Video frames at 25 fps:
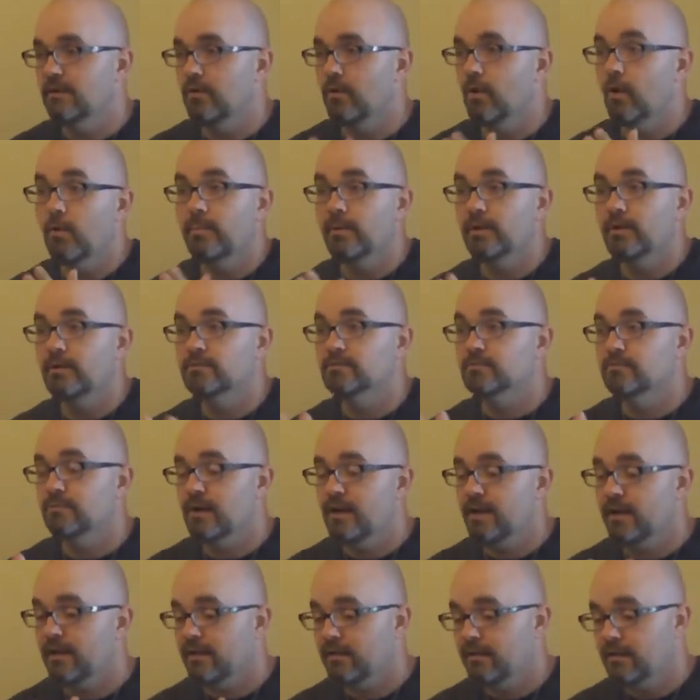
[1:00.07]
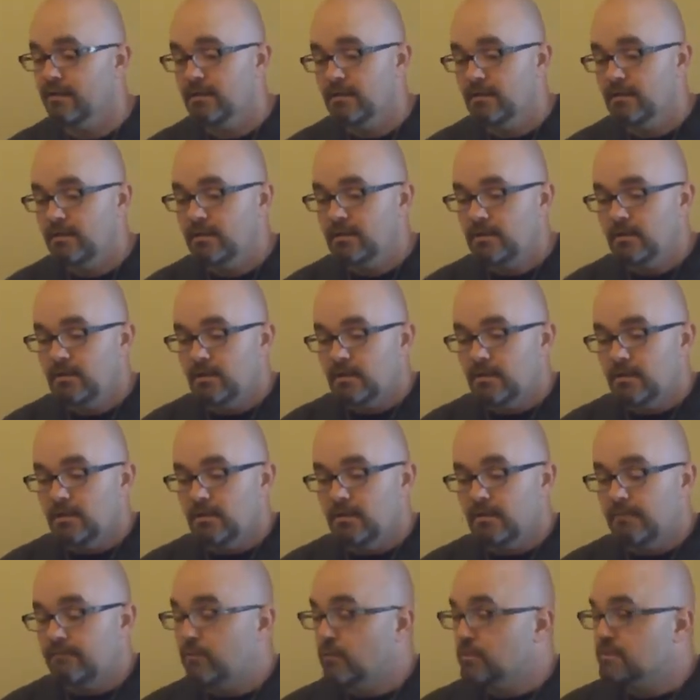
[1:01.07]
hope it goes away.
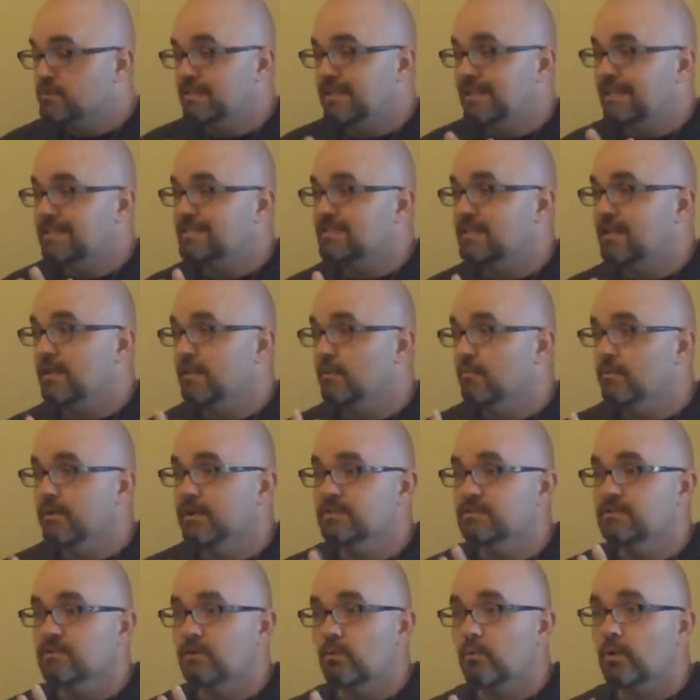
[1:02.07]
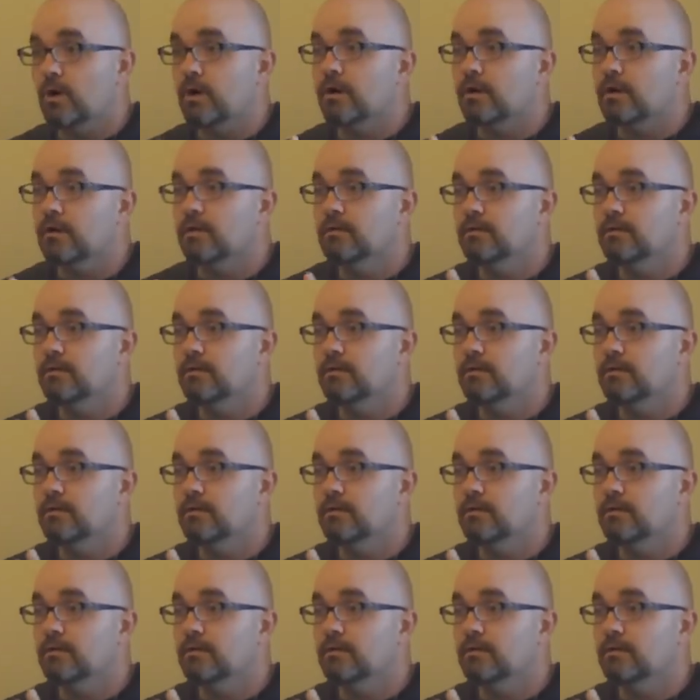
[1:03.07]
Unfortunately, that's not the way it's going to work.